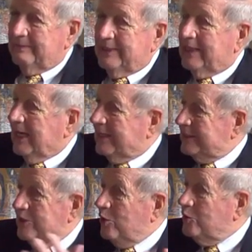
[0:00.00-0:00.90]
it, like
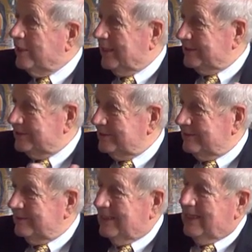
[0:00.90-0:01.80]
in the old days.
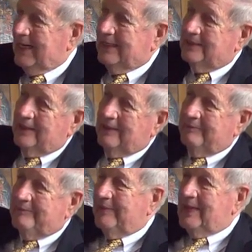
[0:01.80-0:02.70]
You know, and, and
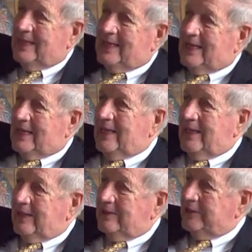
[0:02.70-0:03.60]
um,
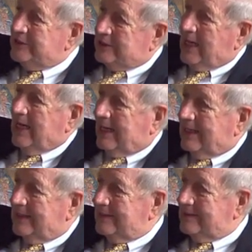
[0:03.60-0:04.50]
this
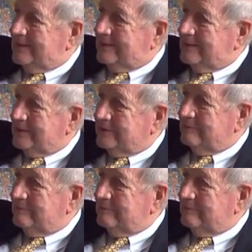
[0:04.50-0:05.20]
guy, this